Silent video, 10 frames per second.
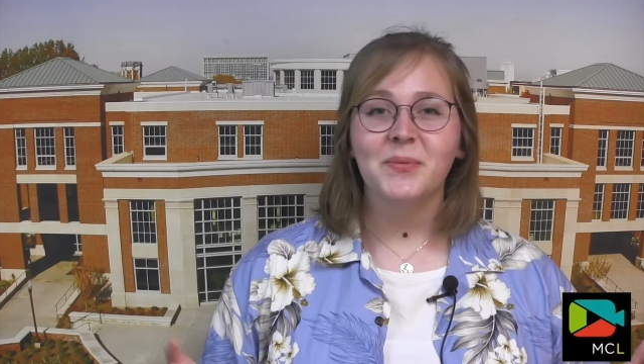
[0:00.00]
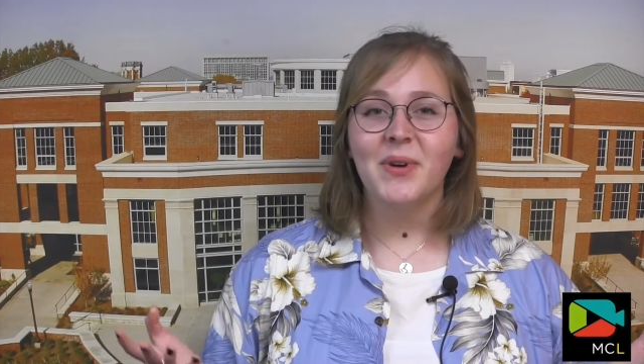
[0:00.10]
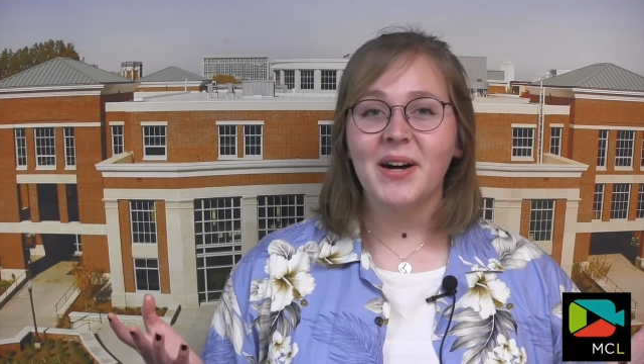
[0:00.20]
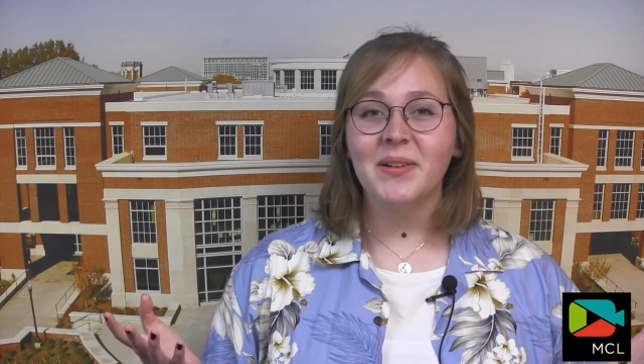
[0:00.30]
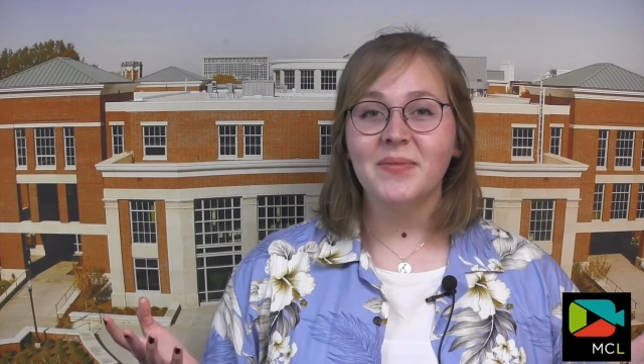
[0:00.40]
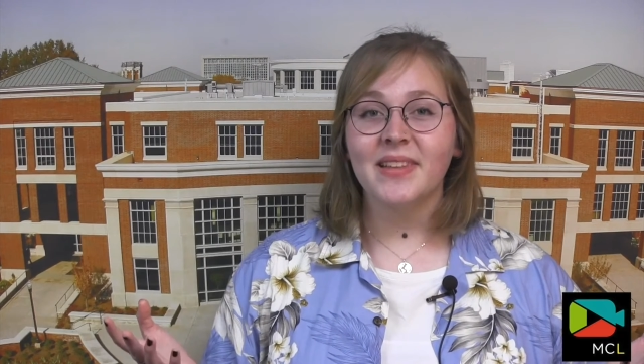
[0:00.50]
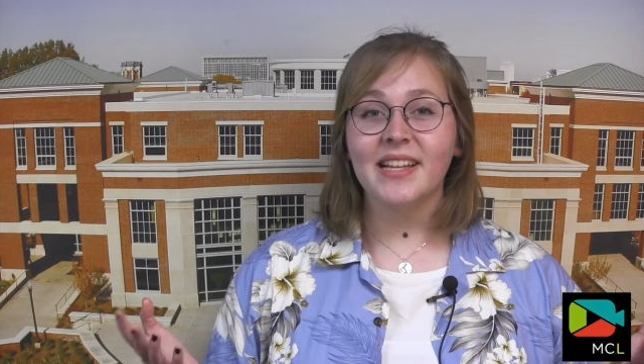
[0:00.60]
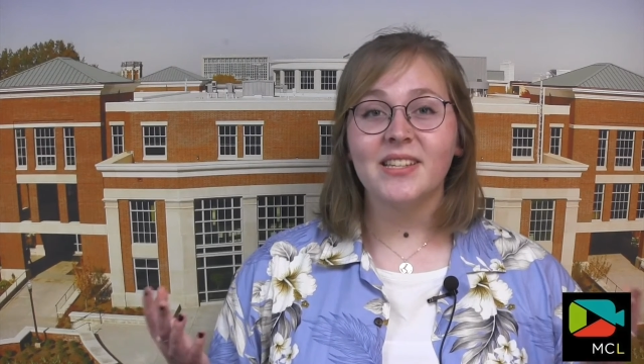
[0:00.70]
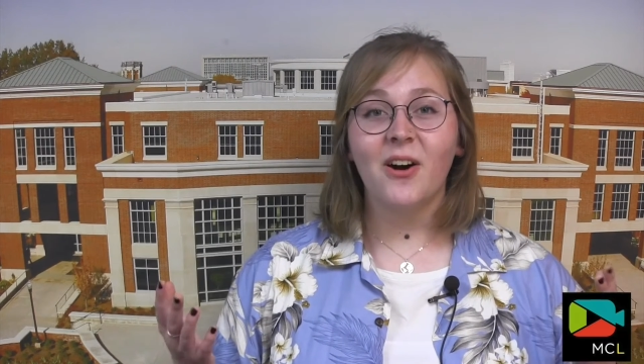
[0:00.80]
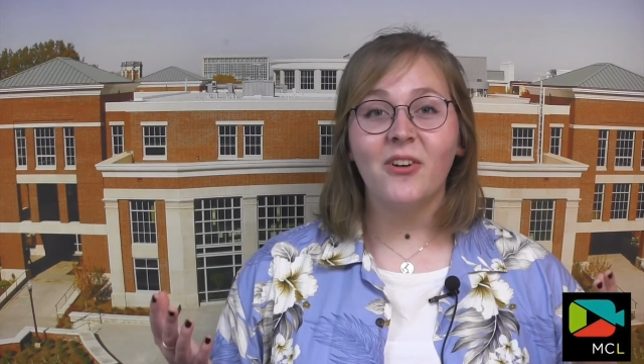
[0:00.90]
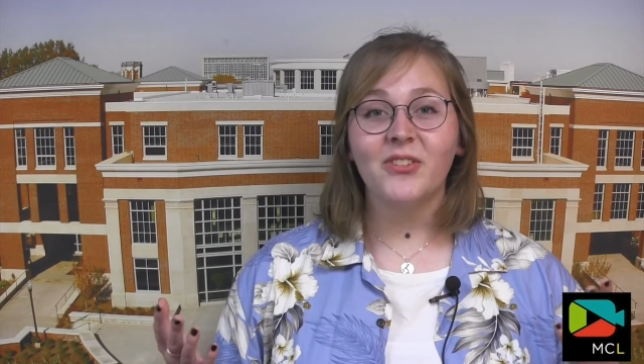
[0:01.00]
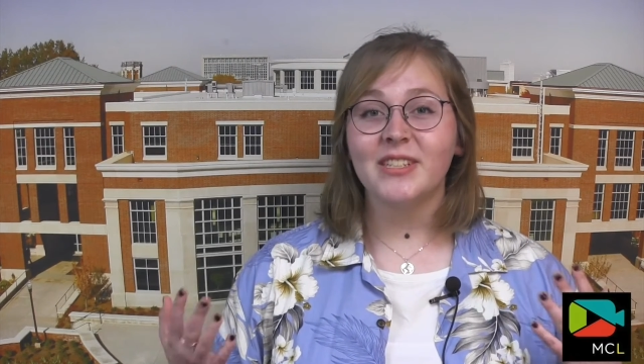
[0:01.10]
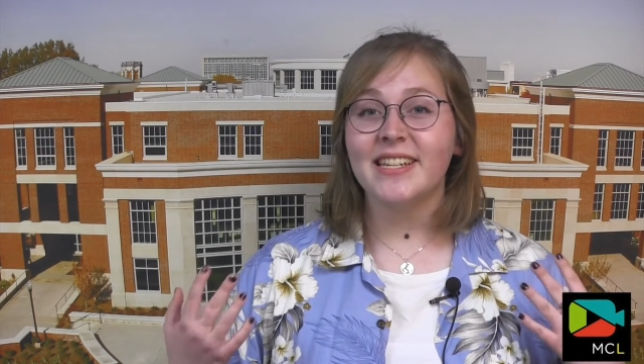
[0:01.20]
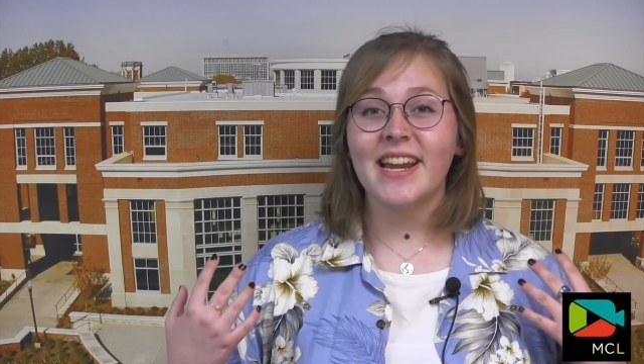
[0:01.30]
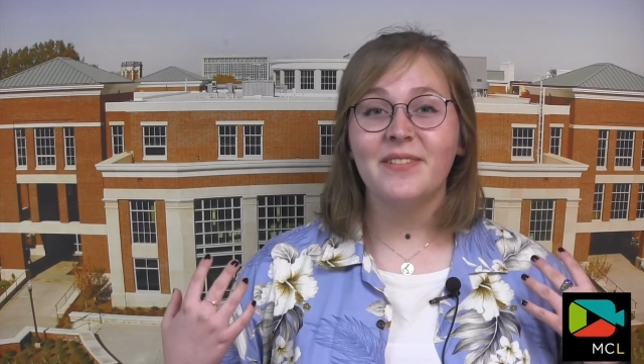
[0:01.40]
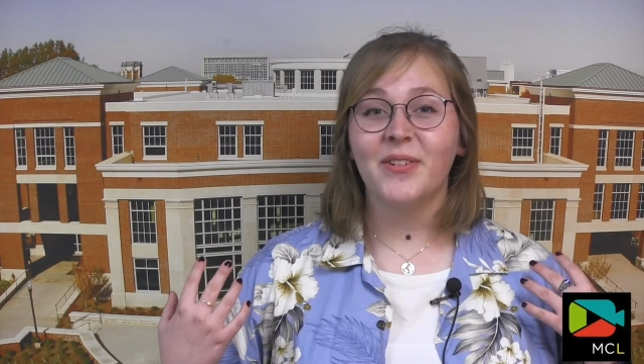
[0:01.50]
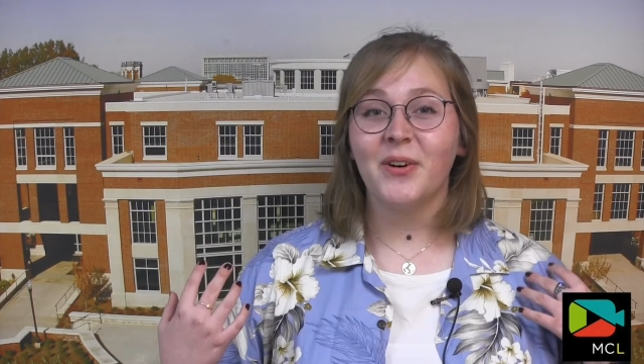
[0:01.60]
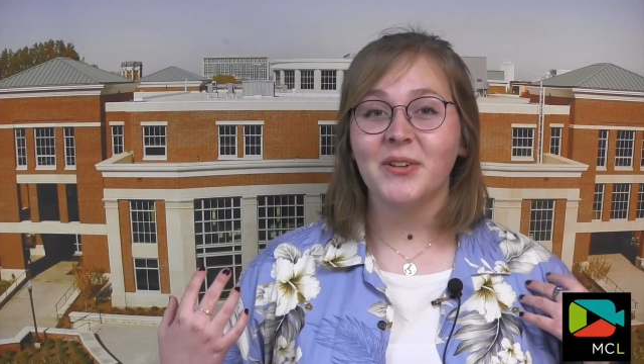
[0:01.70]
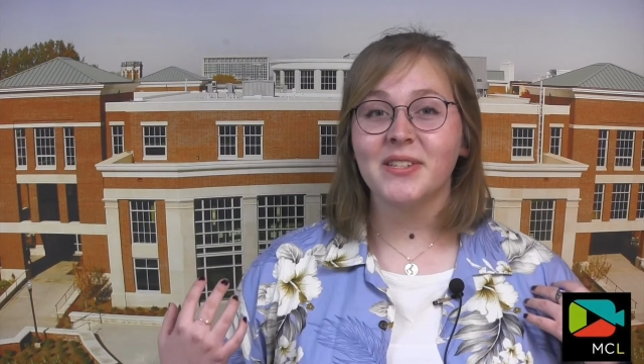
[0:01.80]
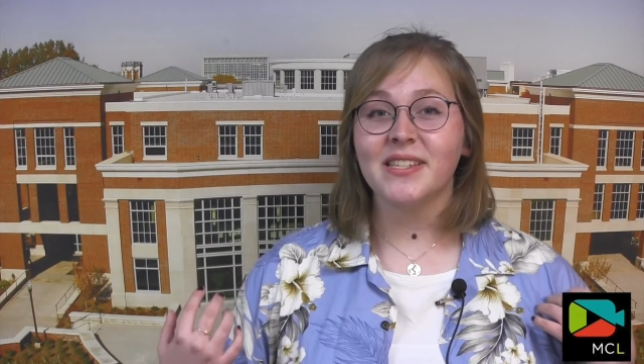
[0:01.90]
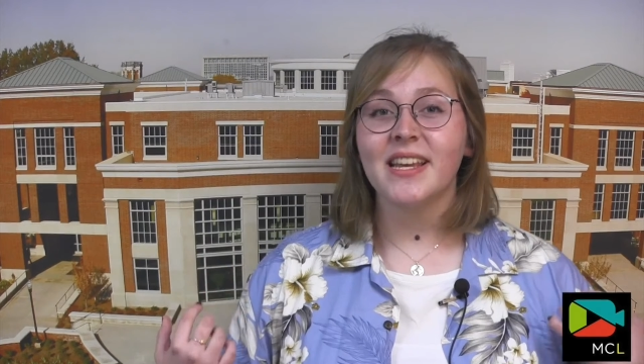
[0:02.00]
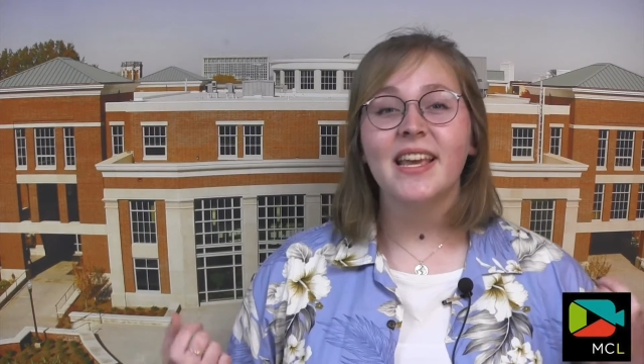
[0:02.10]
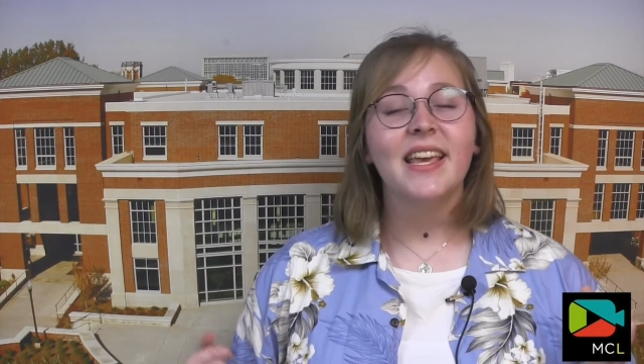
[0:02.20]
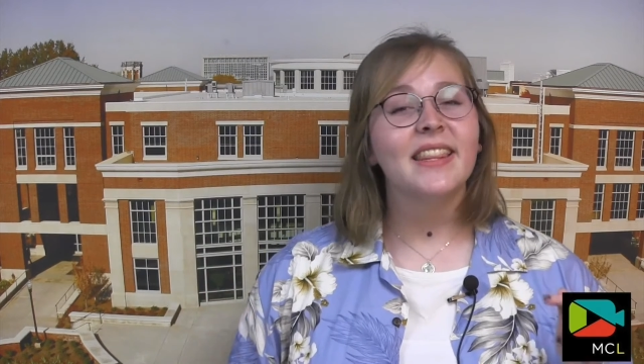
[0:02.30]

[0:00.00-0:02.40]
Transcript: Well, that's all for today, folks.